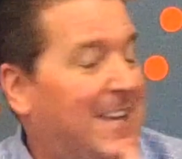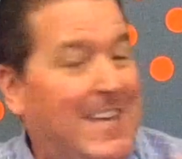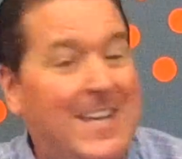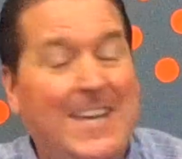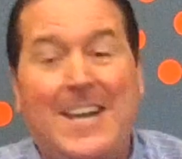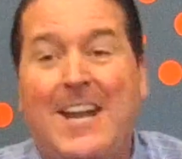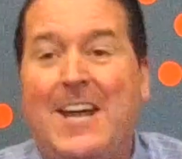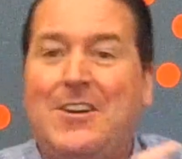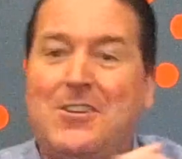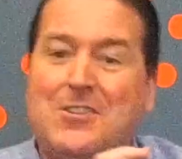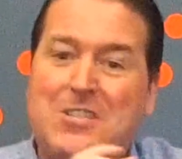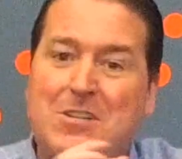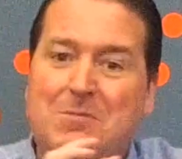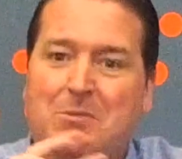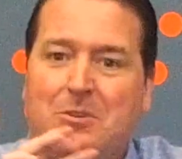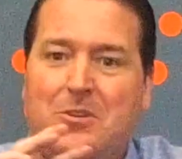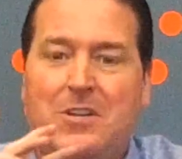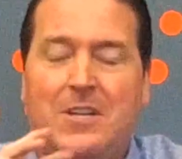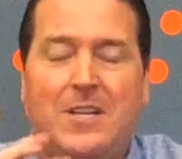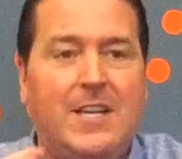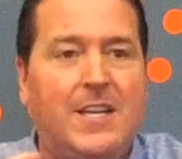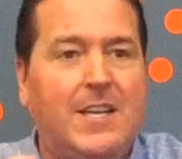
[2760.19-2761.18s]
he and I are
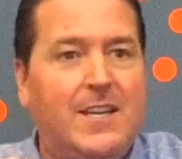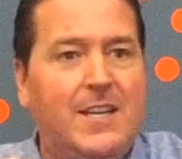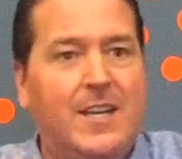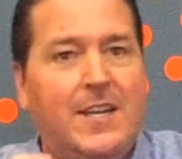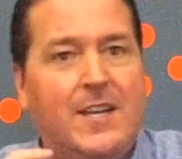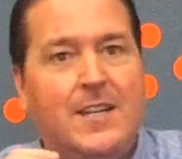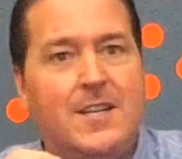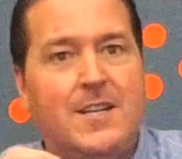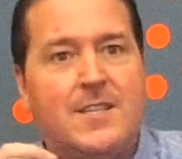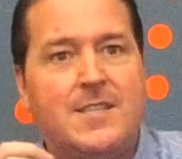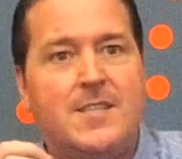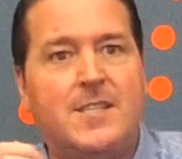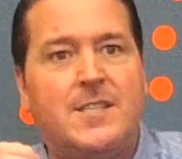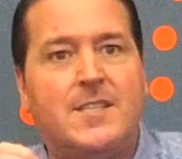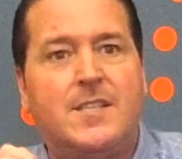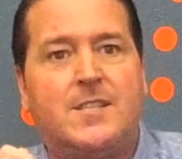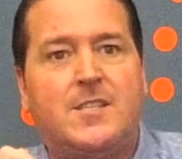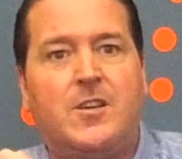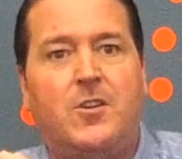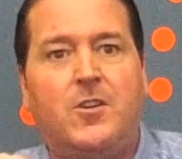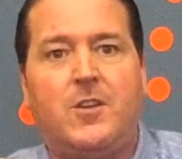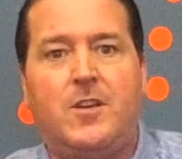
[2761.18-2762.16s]
similar in a sense
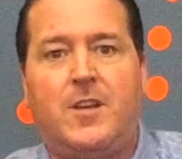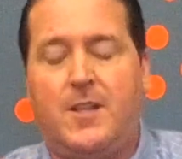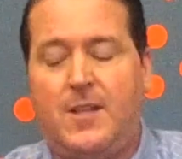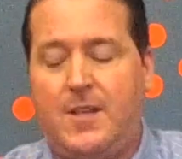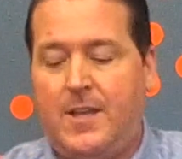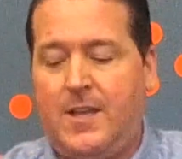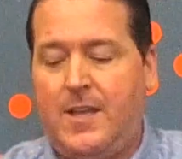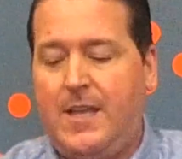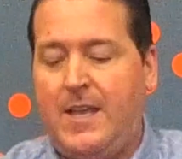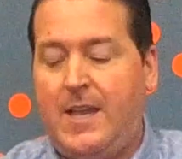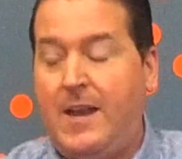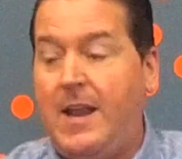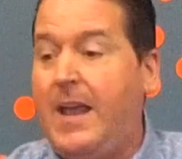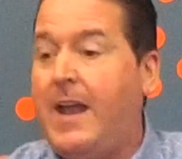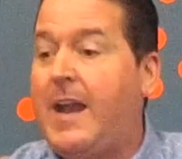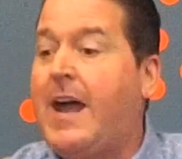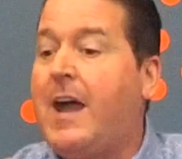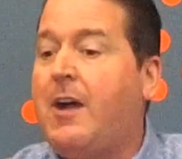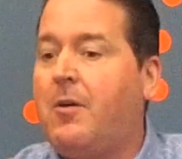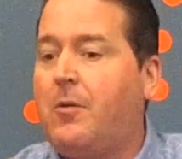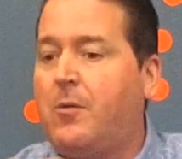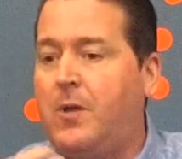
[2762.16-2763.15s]
that, so
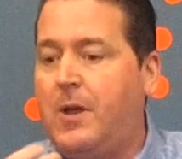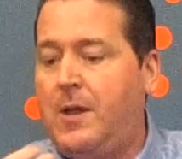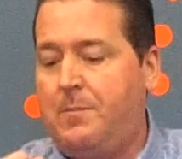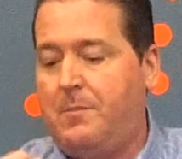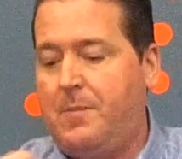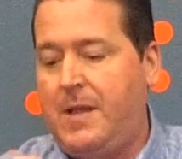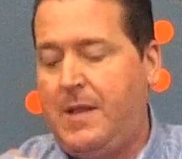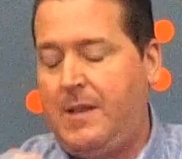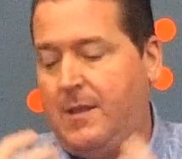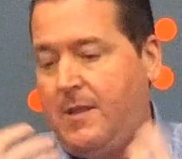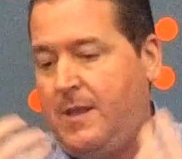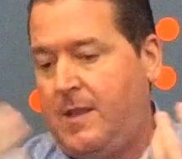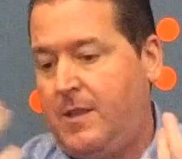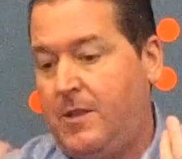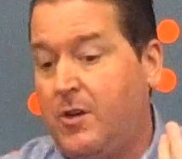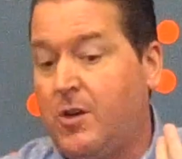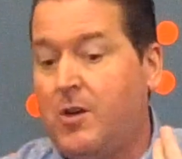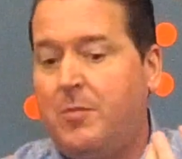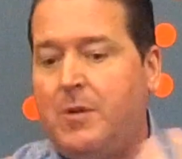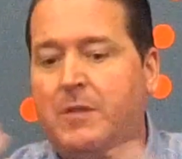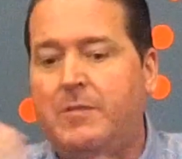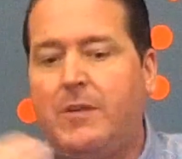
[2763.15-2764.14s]
in the
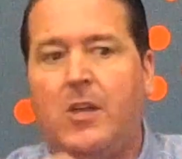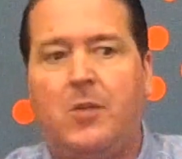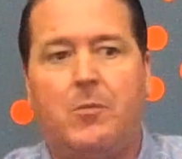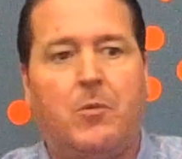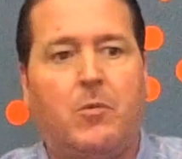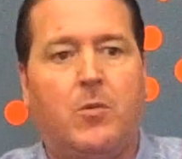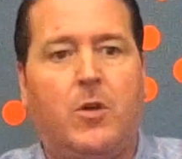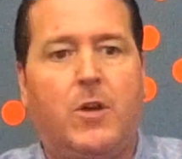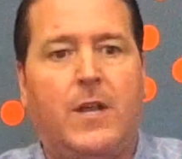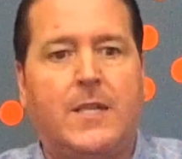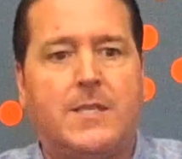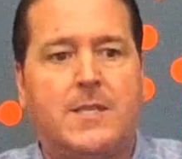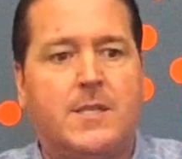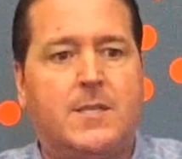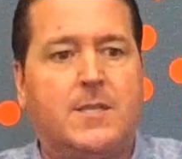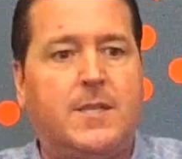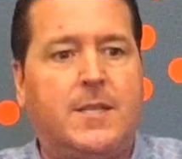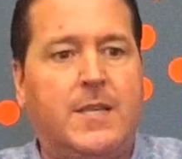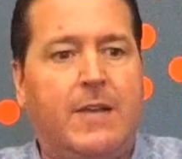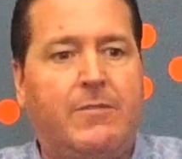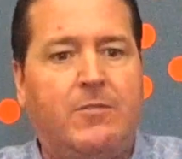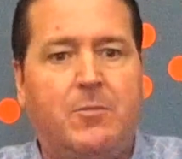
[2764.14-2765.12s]
urban development world,
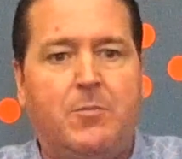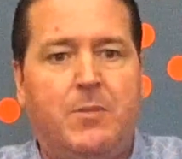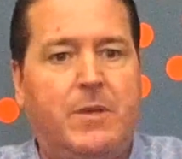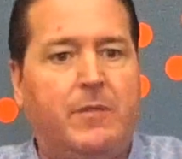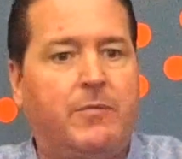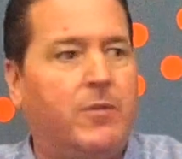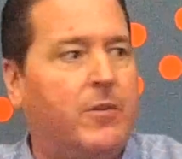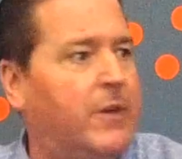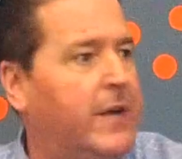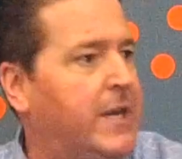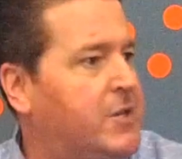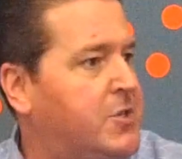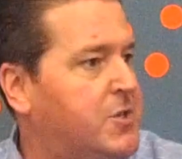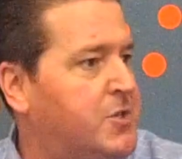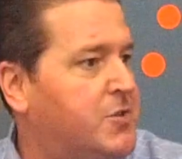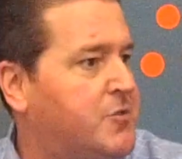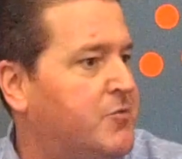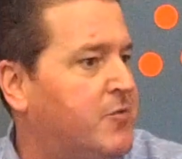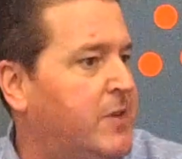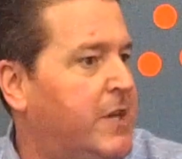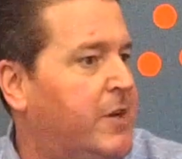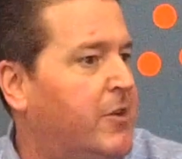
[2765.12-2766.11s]
you have to be a
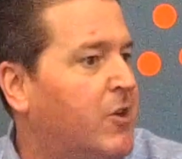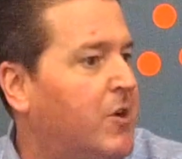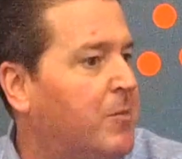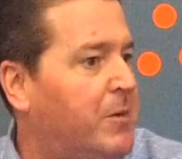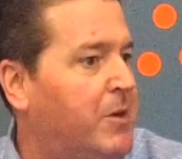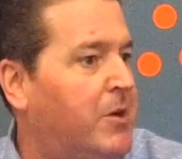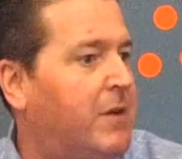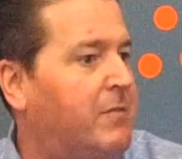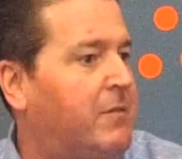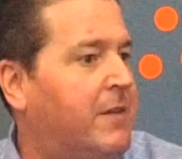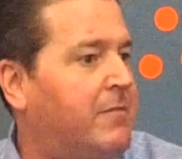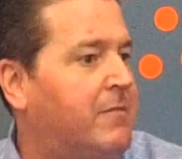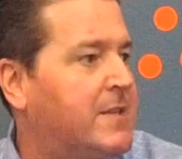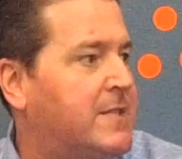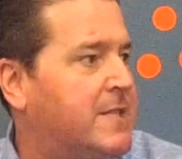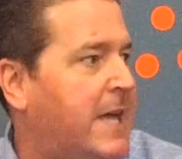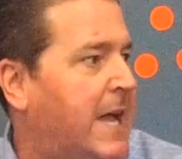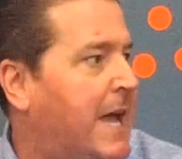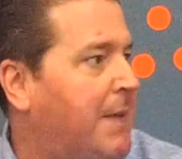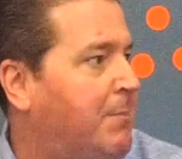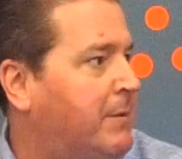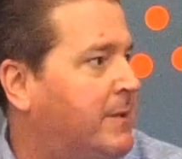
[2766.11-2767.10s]
voracious reader. I mean, you have to have
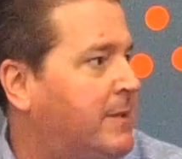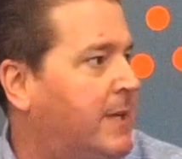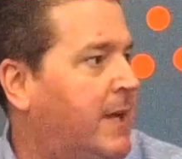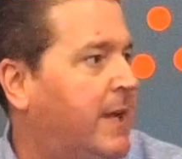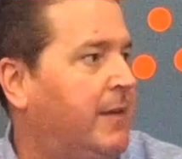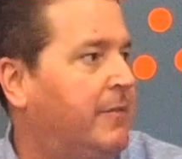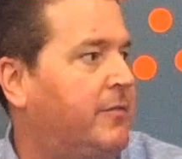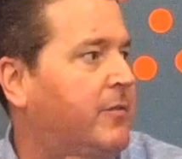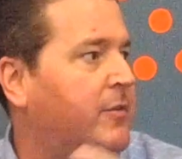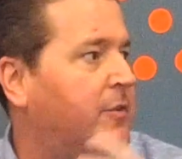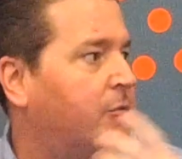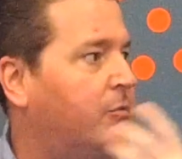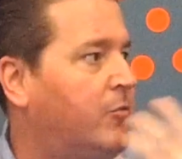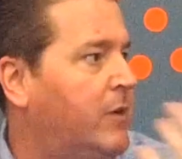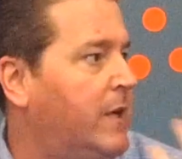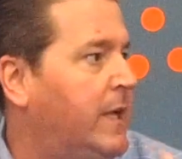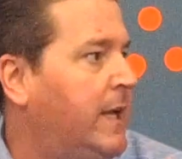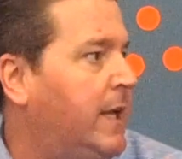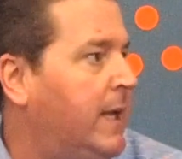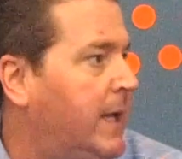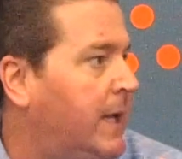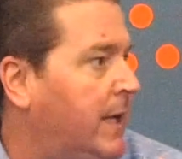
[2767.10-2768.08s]
this appetite for
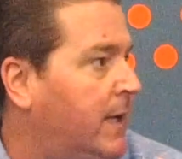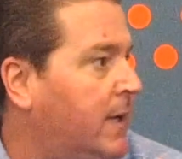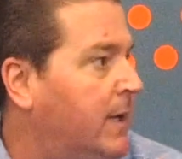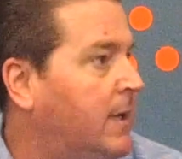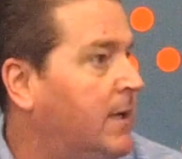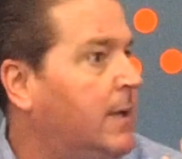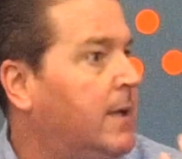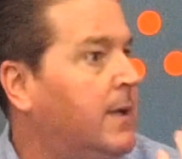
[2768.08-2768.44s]
reading,